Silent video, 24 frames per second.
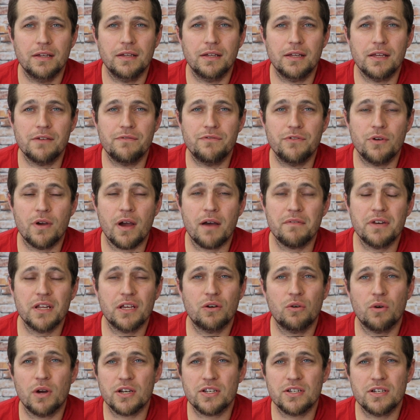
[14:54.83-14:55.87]
if you have any
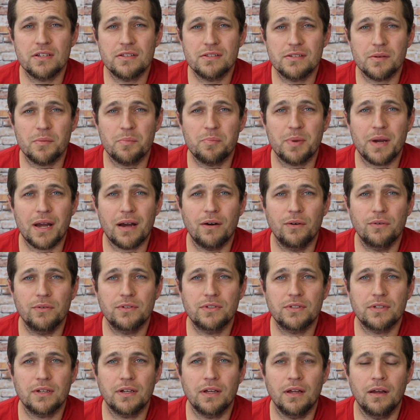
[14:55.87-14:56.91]
questions
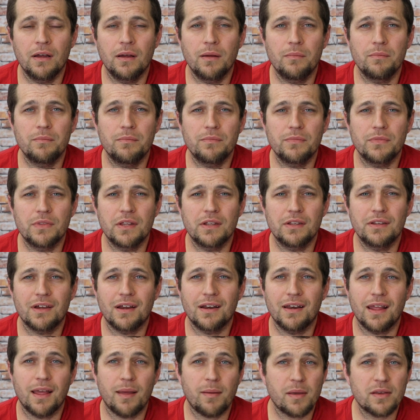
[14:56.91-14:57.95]
about um, the
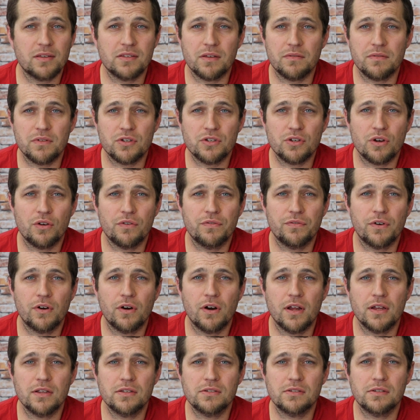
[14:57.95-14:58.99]
dynamics of the show
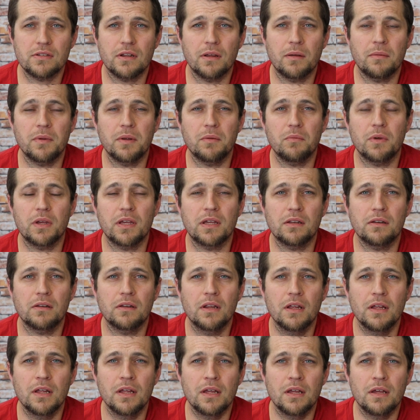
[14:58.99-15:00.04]
for us, I mean, we can
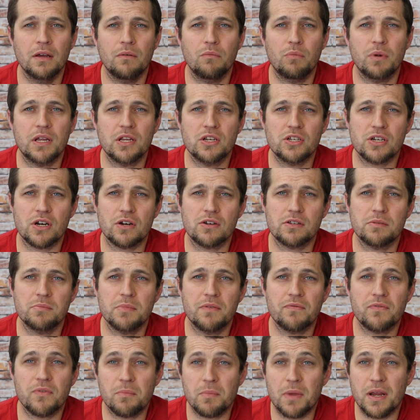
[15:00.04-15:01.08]
we can share some
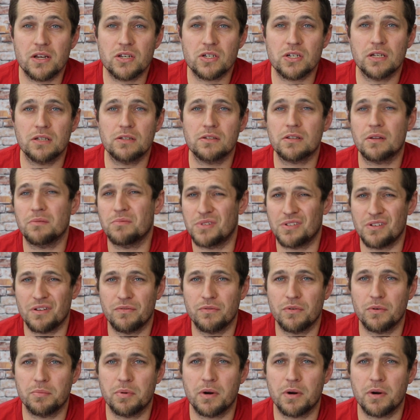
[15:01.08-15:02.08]
information. Some stuff we'll